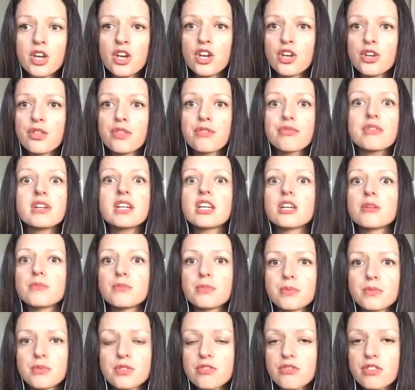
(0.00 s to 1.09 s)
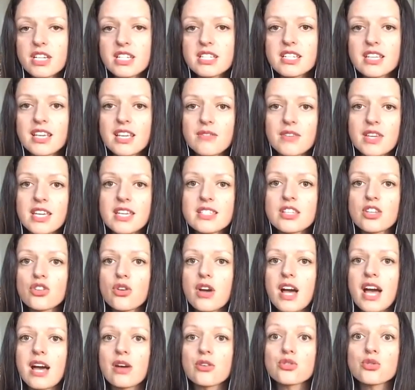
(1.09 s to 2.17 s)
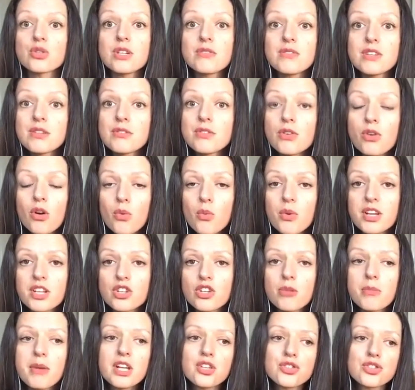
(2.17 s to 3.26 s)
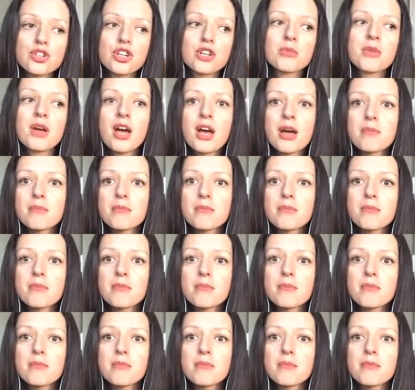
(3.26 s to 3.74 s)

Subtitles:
three TVs in your house, or even if you've got one in your bedroom,